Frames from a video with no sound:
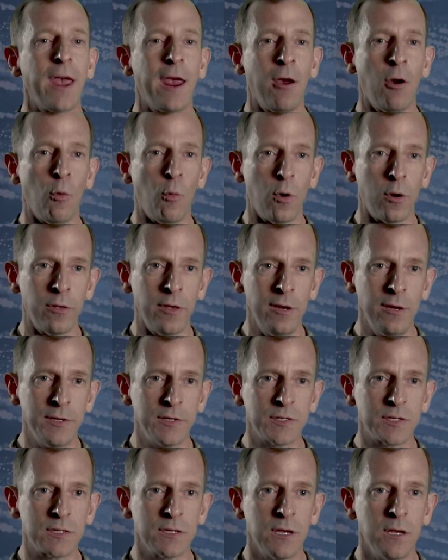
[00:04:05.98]

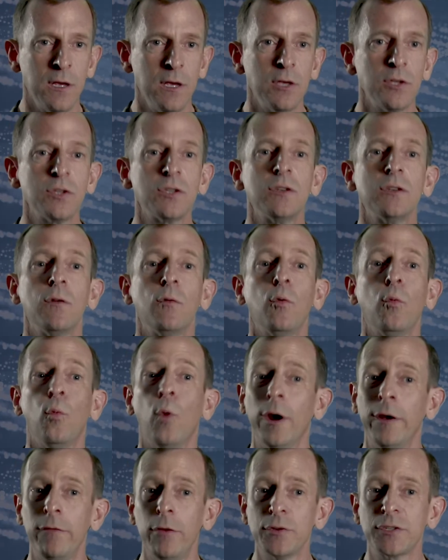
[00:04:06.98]
airworthiness.
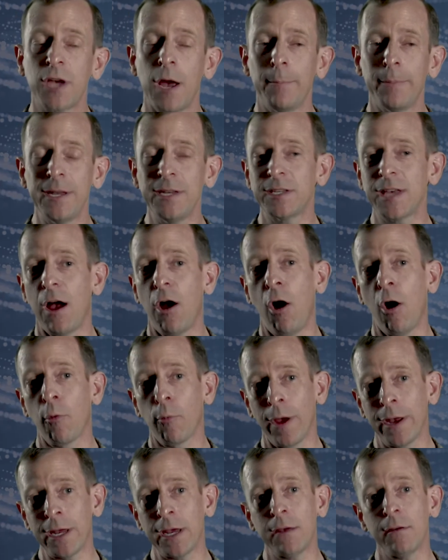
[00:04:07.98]
One of those companies
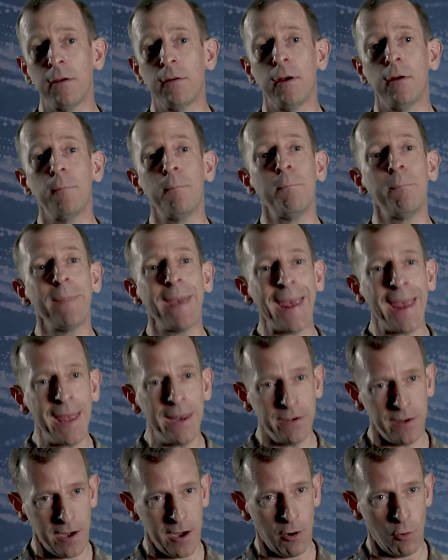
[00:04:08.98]
already
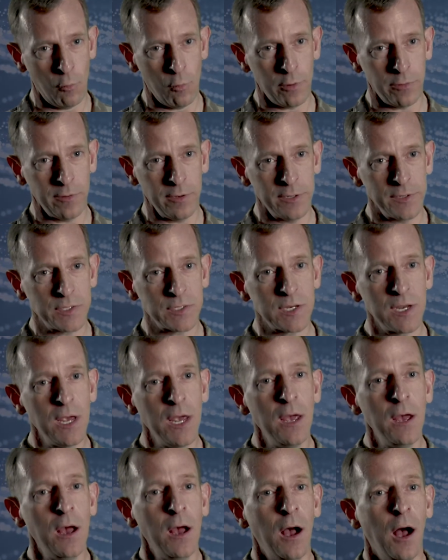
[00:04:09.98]
manned airworthiness.
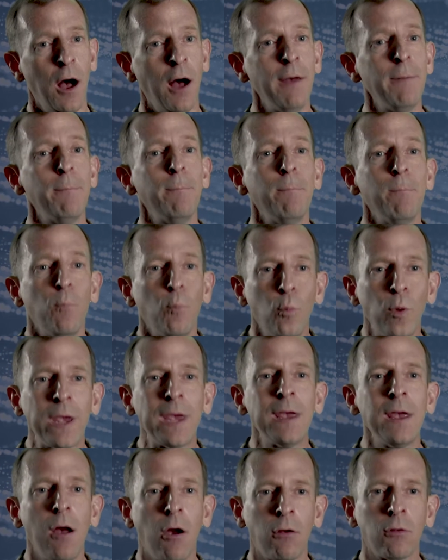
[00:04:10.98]

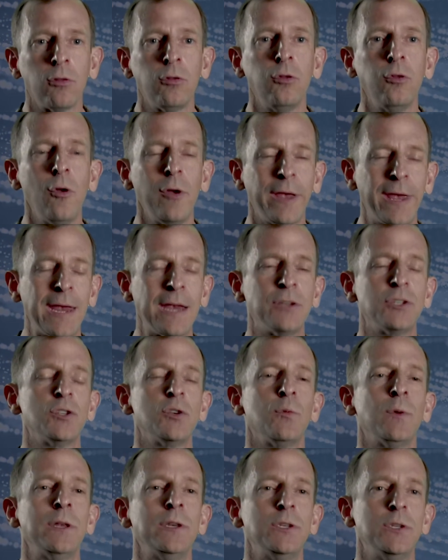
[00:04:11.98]
We are looking to
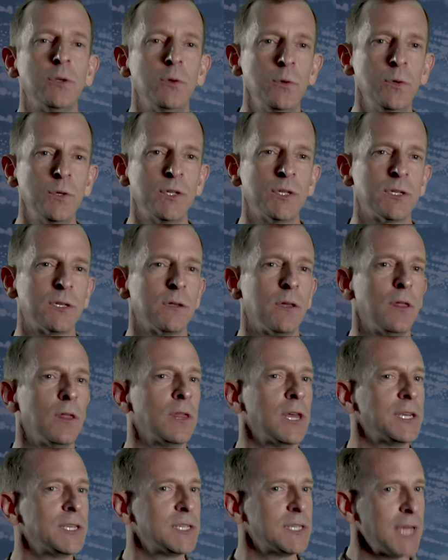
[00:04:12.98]
reduce
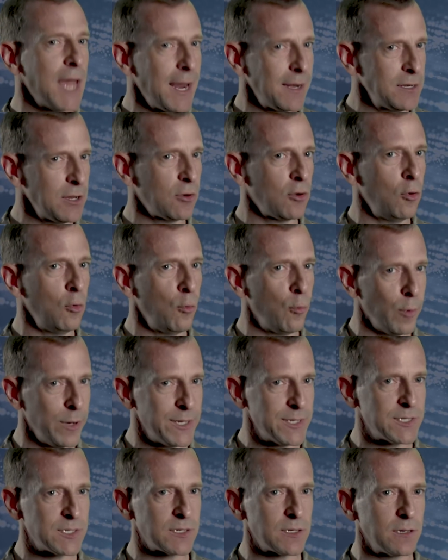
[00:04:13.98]
the technical
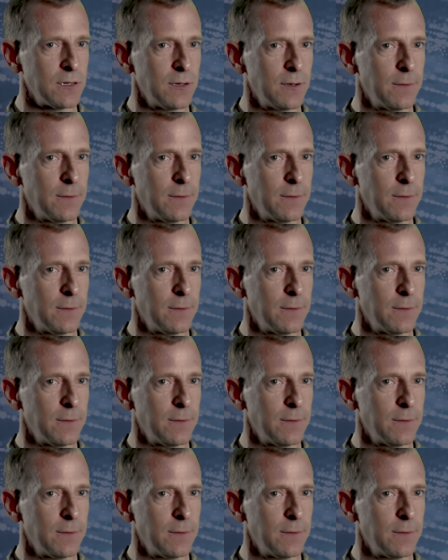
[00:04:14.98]
risk